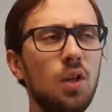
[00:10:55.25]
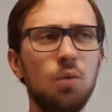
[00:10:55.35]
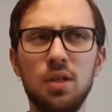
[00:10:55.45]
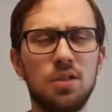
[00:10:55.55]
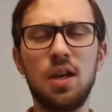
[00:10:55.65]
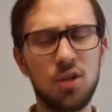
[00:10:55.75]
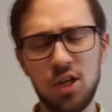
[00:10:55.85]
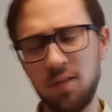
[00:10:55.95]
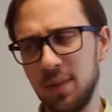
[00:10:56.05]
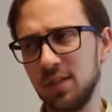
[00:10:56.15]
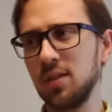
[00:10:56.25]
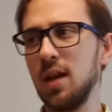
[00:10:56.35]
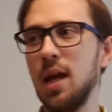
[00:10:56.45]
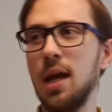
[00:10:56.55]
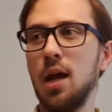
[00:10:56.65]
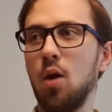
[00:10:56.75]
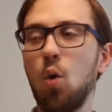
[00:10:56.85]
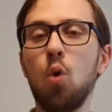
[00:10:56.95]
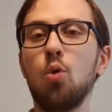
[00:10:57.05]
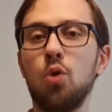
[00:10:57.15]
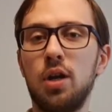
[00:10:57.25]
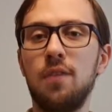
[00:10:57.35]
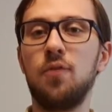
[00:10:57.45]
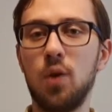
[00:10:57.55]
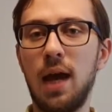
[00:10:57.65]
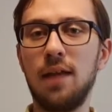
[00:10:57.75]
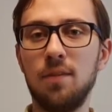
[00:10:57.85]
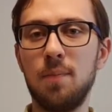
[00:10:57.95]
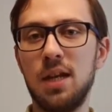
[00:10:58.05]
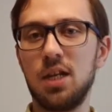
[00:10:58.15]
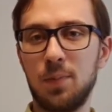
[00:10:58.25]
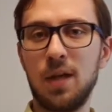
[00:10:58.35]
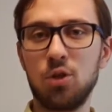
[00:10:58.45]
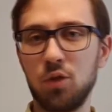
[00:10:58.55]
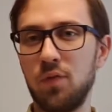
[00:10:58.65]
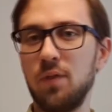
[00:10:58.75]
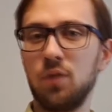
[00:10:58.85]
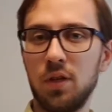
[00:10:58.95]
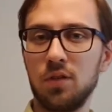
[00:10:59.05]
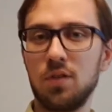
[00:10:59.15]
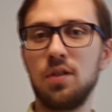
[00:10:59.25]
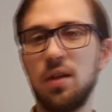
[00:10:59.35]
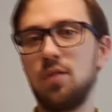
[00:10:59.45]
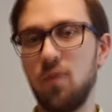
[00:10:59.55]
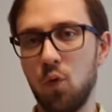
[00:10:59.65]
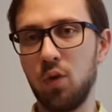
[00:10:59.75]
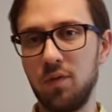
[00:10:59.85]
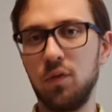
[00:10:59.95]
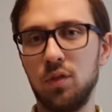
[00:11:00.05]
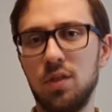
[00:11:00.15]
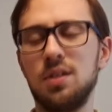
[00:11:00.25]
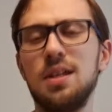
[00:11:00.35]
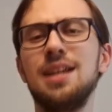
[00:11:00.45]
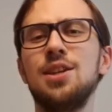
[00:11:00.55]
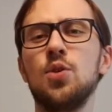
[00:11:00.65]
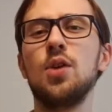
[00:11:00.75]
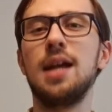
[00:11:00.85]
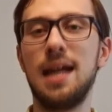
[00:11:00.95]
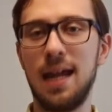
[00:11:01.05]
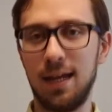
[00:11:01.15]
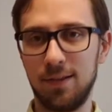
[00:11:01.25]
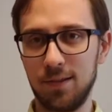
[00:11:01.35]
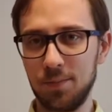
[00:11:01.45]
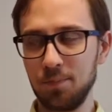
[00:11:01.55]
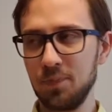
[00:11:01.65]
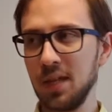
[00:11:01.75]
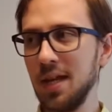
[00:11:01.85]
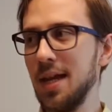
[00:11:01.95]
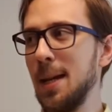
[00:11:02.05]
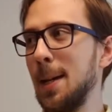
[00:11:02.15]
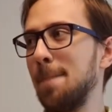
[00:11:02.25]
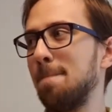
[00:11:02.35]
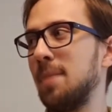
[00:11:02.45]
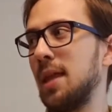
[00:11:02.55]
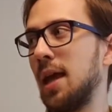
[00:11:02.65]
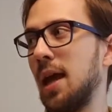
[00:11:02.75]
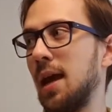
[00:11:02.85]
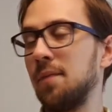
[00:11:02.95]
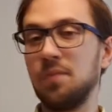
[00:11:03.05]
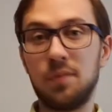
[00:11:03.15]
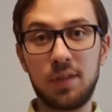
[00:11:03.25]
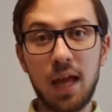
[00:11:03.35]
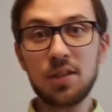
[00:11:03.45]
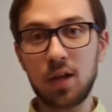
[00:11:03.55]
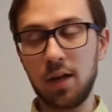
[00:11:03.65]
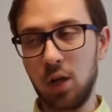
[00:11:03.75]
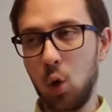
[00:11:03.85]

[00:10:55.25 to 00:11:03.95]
what to say, achievements, or if you add the mini expansions of influences, then 4 influences in your hands. And that's kind of